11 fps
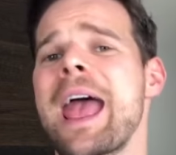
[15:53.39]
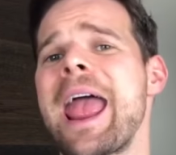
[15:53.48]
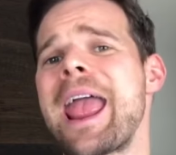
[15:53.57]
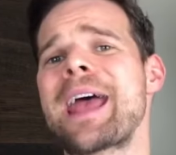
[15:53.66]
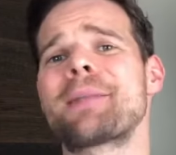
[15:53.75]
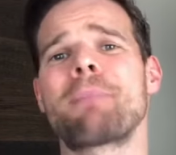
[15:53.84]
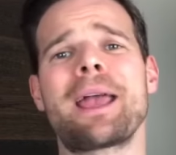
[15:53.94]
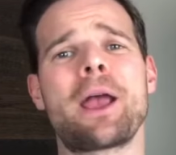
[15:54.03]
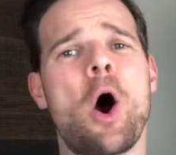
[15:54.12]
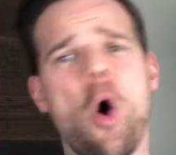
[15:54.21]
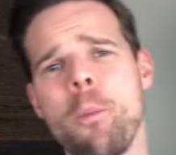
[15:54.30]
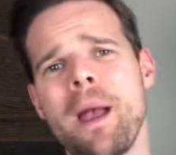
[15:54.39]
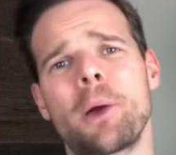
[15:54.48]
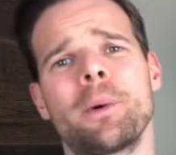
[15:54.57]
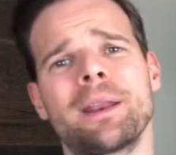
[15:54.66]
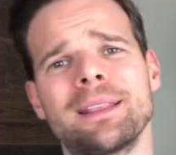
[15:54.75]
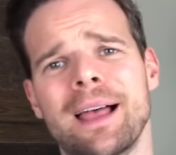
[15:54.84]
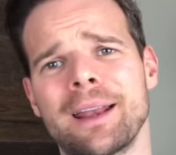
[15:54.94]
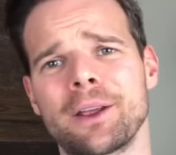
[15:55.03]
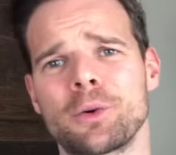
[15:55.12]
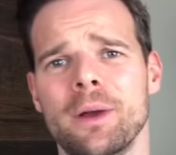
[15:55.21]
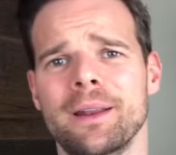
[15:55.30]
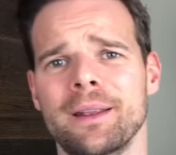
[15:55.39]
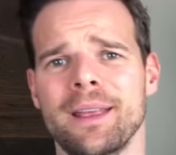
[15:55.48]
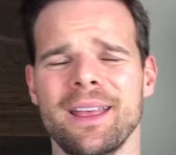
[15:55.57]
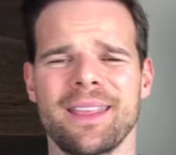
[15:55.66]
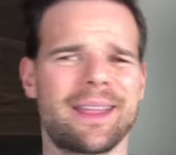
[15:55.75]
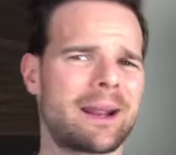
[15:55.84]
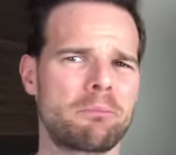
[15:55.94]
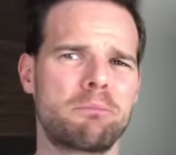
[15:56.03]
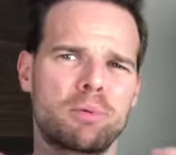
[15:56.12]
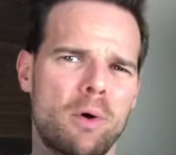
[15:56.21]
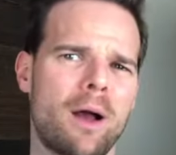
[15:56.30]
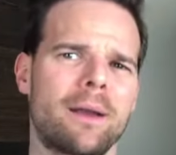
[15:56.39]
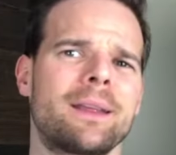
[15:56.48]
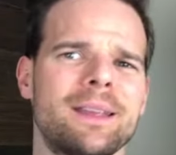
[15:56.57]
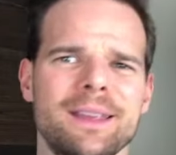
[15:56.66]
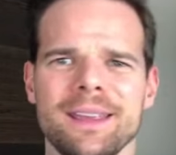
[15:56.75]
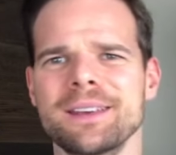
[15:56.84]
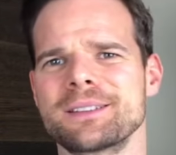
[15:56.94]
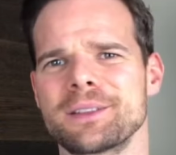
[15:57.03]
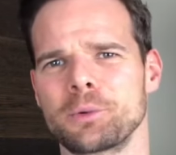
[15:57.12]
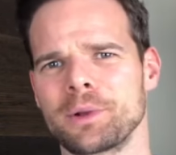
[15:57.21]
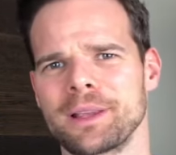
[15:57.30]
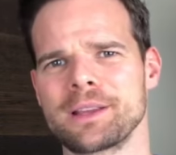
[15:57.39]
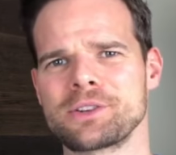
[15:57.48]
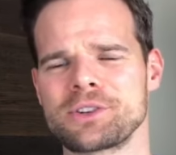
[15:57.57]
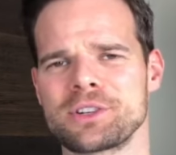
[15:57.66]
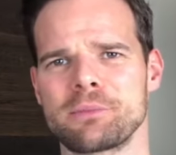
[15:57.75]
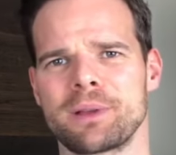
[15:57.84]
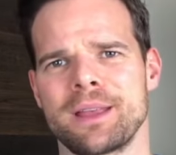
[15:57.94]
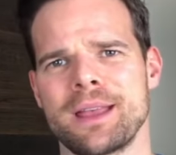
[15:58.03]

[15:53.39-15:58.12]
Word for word: and my home equity line of credit that I brought into the relationship.